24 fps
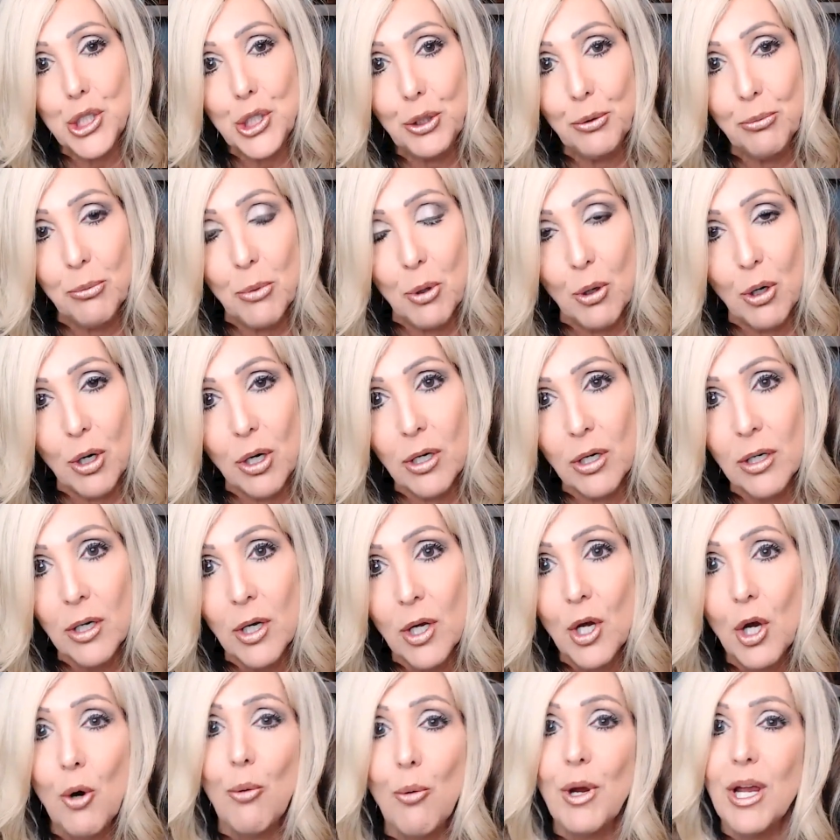two more.
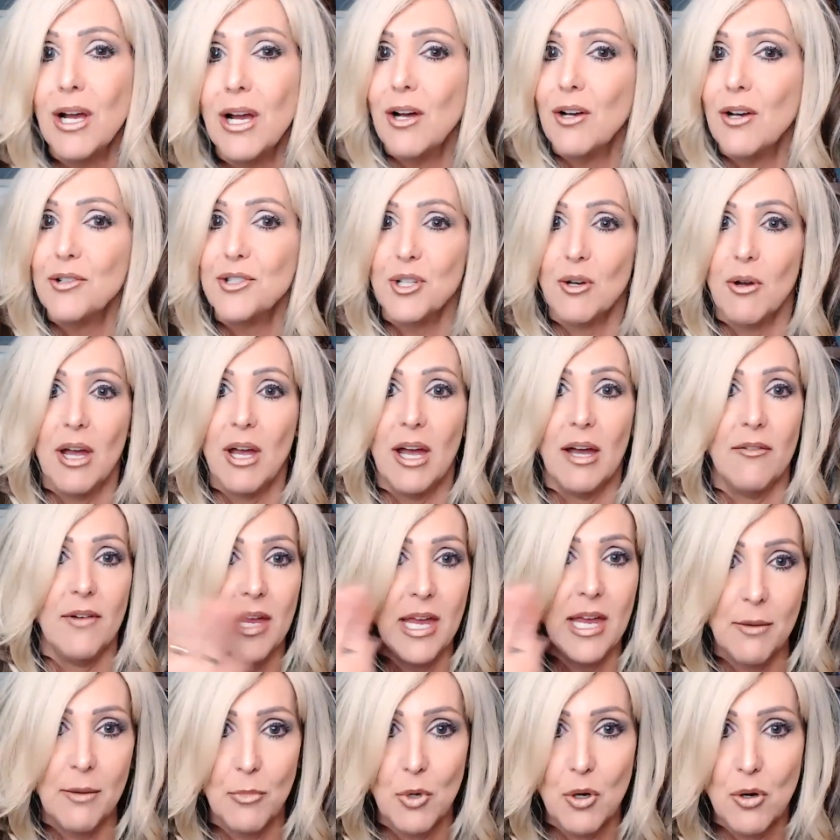We also have
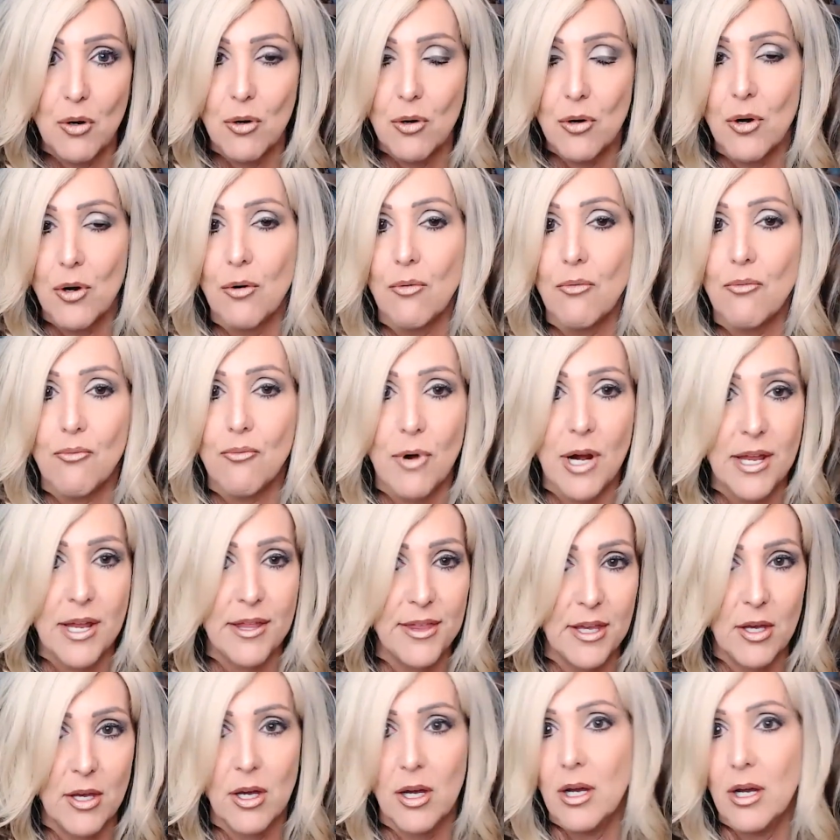Amkor,
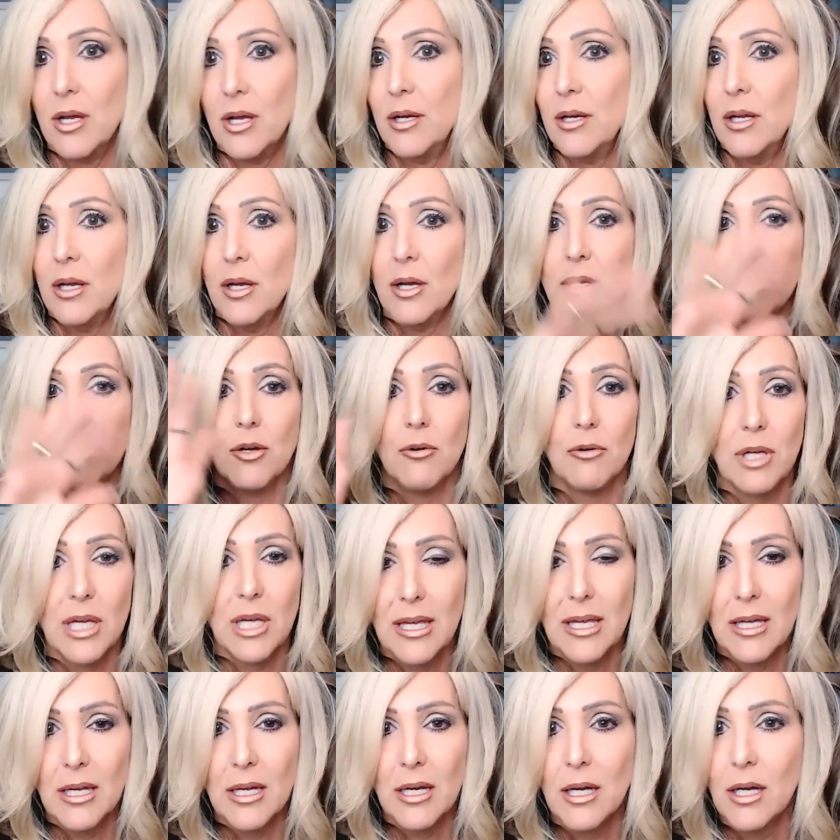Raytheon,
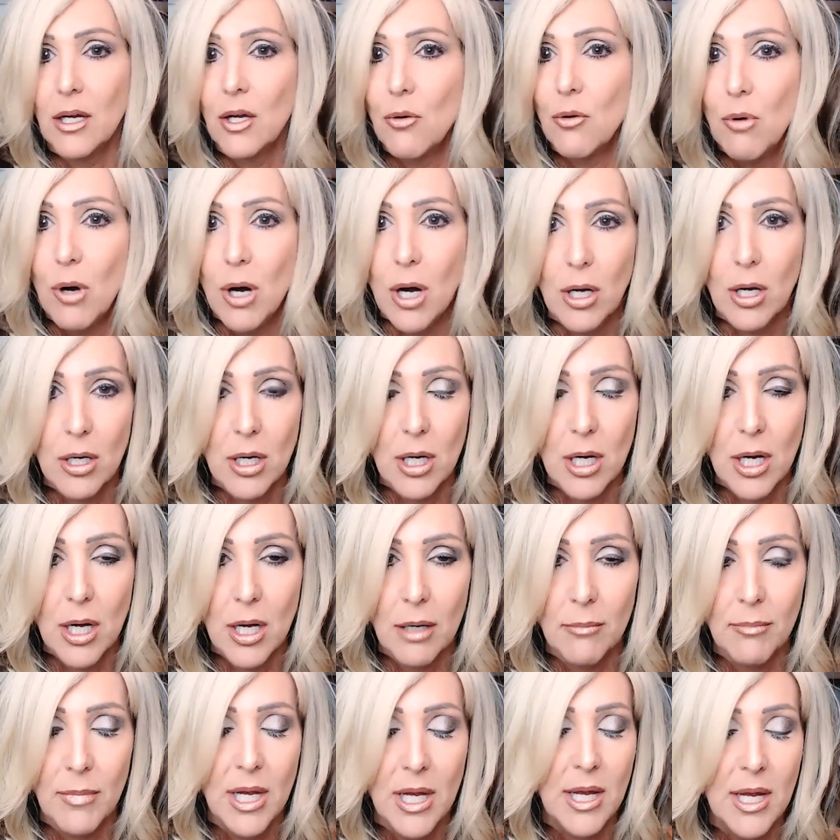Nokia,
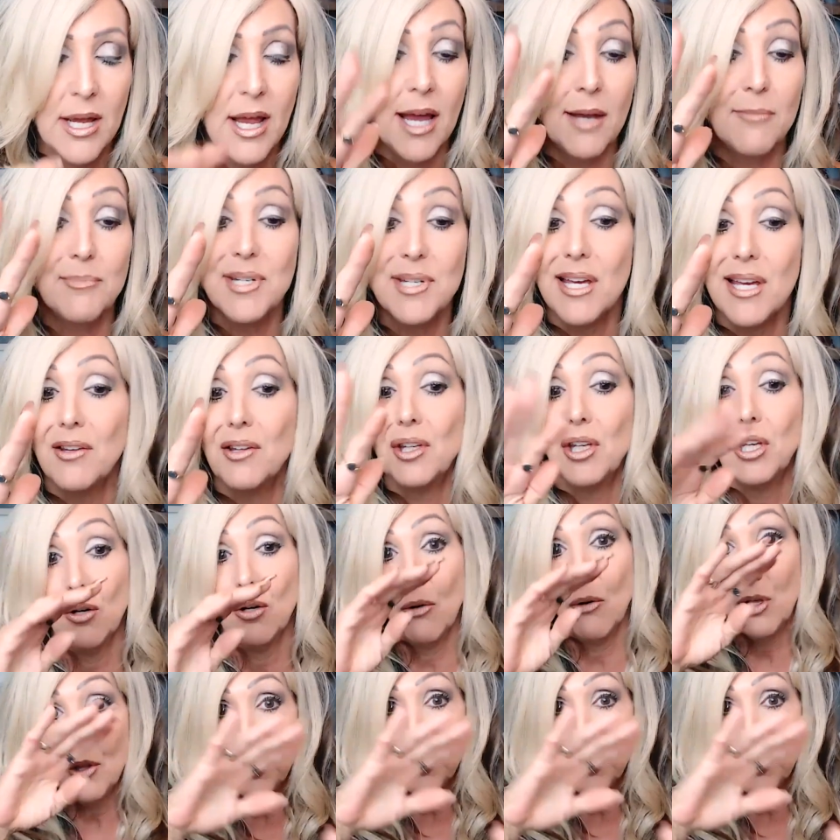Qualcomm. I'm telling you,